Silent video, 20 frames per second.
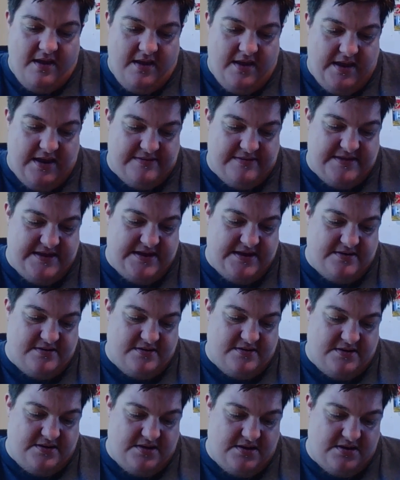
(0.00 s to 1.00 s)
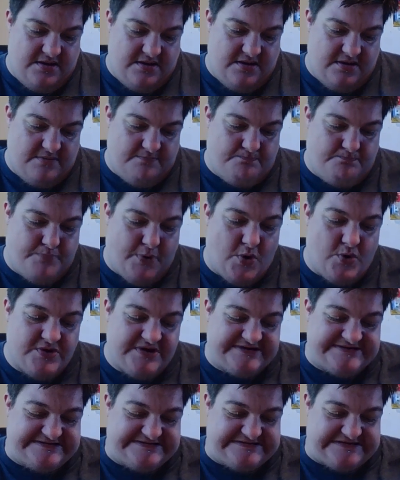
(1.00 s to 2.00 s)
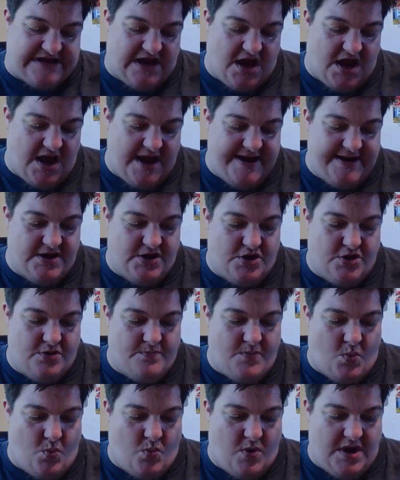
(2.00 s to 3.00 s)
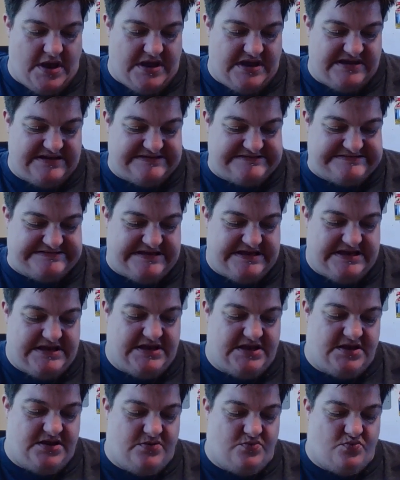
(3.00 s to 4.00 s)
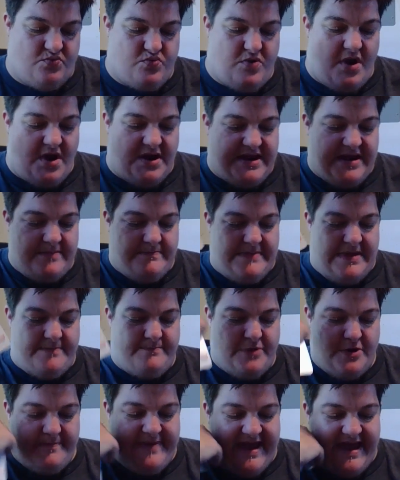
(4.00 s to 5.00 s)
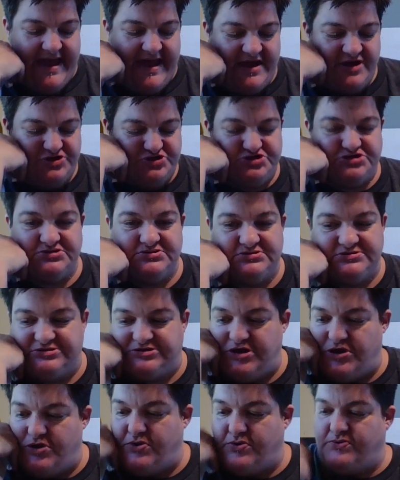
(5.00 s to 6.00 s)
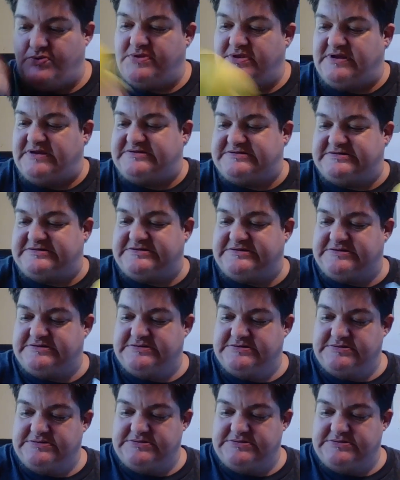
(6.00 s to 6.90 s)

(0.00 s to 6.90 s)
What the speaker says: And then bonus item was the Rocket member badge. So this